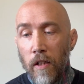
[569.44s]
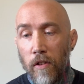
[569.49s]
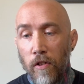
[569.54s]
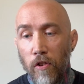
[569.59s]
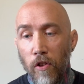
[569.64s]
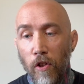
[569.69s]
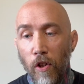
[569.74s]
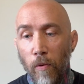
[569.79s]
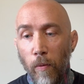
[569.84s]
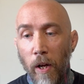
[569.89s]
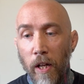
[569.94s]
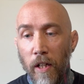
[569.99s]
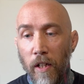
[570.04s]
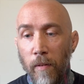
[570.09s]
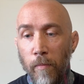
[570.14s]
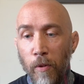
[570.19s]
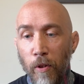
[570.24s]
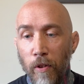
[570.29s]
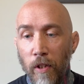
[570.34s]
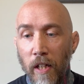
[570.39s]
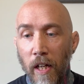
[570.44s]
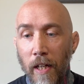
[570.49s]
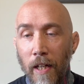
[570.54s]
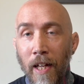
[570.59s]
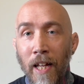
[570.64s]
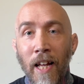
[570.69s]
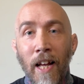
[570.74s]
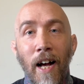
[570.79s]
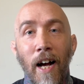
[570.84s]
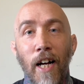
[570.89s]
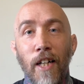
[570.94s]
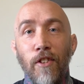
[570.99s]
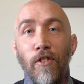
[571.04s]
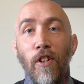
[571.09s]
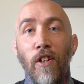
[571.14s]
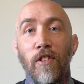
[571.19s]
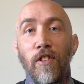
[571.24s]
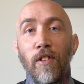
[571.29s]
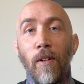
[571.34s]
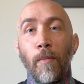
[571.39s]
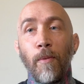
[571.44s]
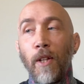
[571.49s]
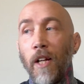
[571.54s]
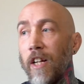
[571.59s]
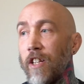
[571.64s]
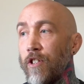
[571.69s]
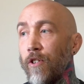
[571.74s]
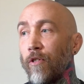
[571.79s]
good way to communicate. I saw somebody on